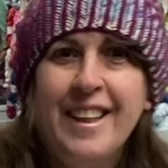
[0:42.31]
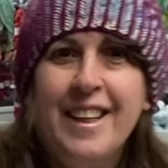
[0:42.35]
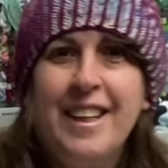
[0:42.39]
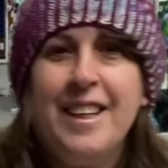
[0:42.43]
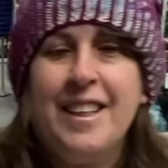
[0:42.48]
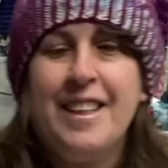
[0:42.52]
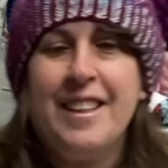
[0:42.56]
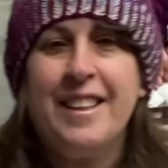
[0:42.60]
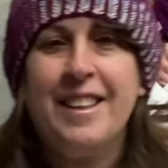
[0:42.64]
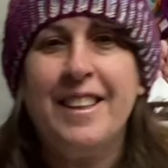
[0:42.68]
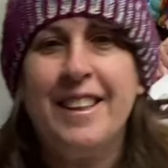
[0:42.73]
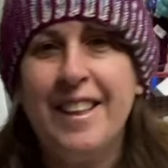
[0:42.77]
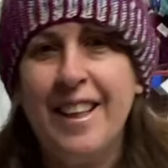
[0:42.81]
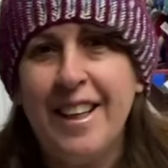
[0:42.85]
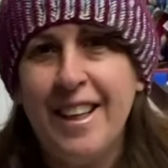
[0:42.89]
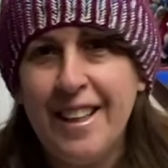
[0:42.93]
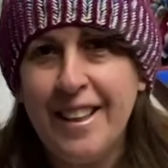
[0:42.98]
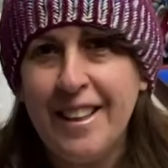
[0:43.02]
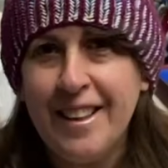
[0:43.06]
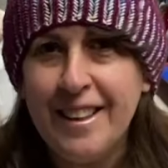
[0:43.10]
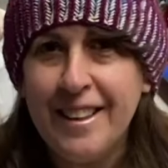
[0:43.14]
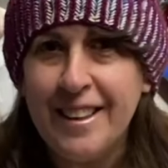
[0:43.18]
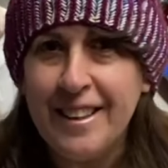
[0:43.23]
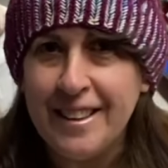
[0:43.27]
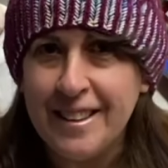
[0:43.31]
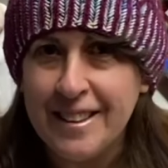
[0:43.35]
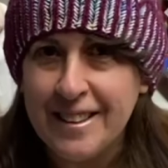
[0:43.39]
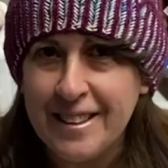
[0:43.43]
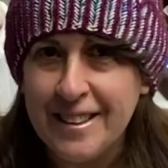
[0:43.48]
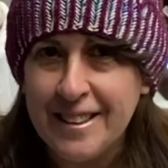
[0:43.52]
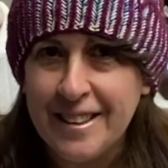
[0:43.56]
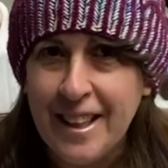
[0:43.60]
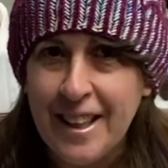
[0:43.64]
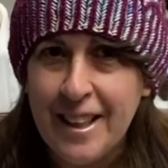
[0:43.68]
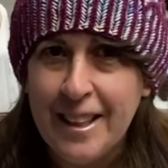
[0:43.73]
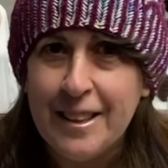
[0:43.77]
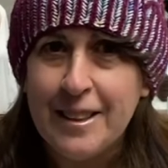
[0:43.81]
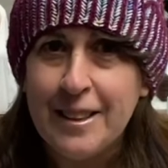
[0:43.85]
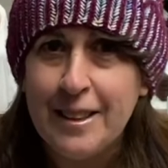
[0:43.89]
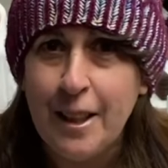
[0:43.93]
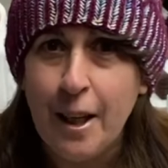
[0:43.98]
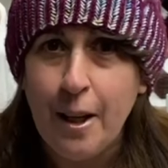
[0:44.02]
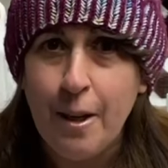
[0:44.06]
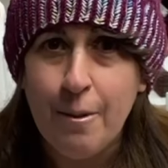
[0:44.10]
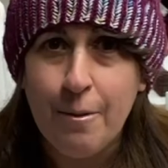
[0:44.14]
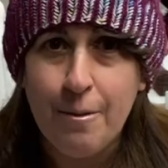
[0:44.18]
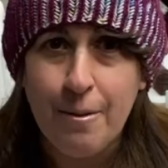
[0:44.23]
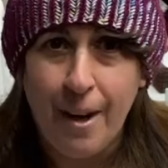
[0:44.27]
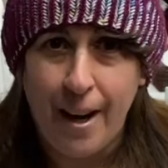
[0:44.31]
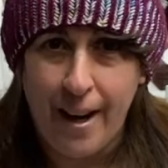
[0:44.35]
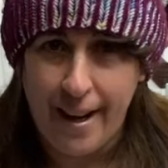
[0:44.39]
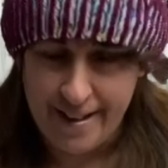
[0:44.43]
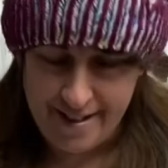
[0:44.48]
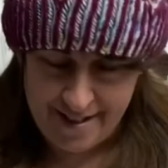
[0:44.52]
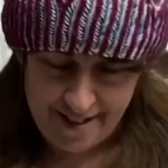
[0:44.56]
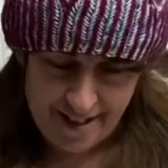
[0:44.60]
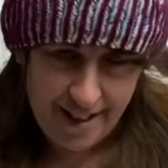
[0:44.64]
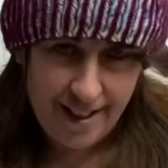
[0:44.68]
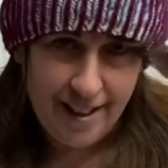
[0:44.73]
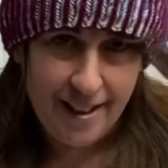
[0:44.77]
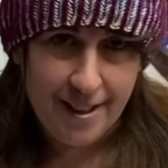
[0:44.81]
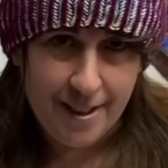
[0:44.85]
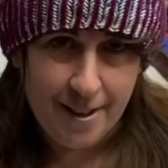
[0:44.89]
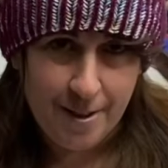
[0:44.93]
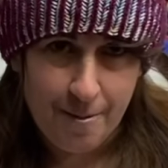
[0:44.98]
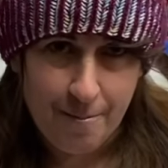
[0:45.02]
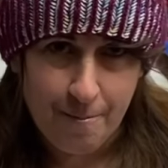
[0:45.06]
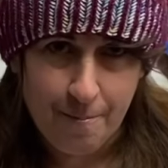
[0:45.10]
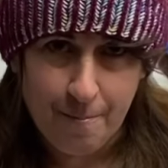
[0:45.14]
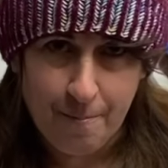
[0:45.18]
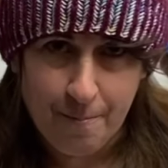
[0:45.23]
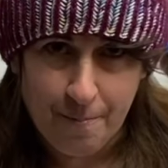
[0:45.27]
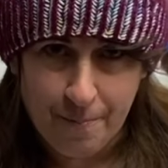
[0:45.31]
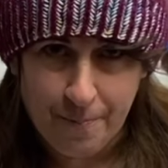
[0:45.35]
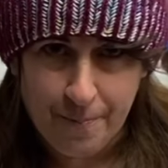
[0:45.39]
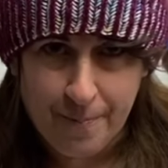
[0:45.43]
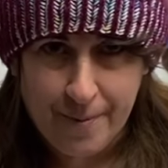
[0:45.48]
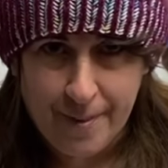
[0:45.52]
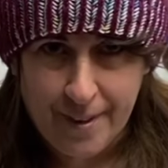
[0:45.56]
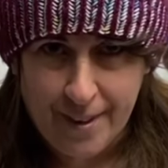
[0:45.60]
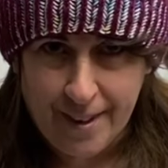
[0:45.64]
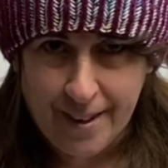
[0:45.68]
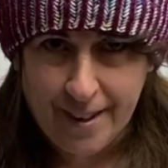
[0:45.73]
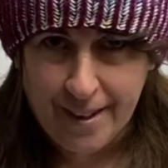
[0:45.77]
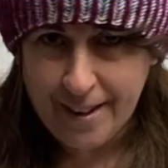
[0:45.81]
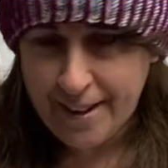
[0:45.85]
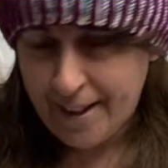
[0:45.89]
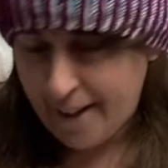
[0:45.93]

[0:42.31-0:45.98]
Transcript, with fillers: Nice. So I did it. There